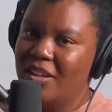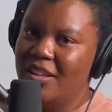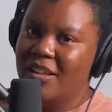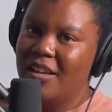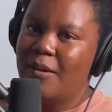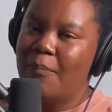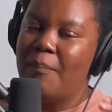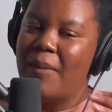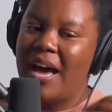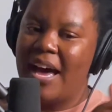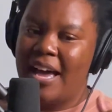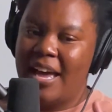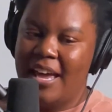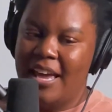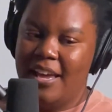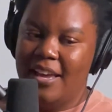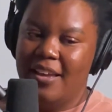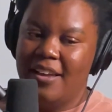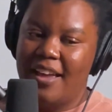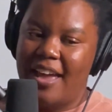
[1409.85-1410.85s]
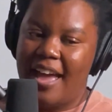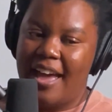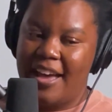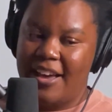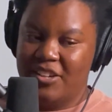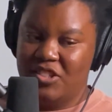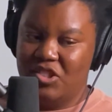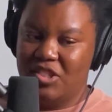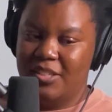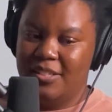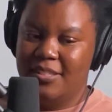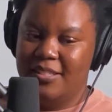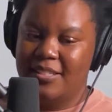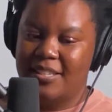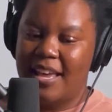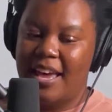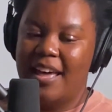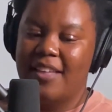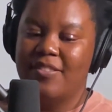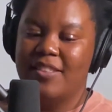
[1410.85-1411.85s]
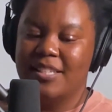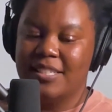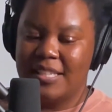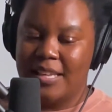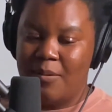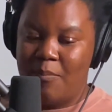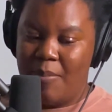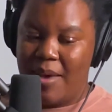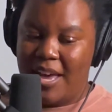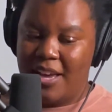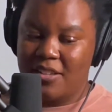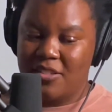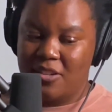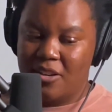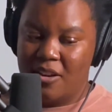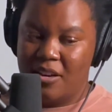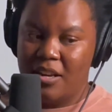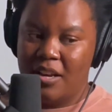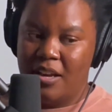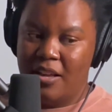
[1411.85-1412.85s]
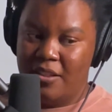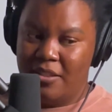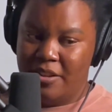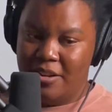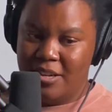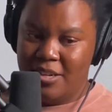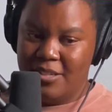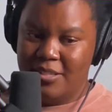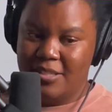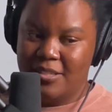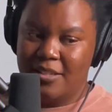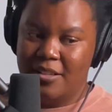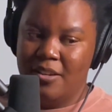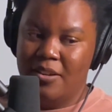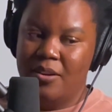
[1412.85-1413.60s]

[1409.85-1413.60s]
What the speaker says: Like, my actions had this impact on others,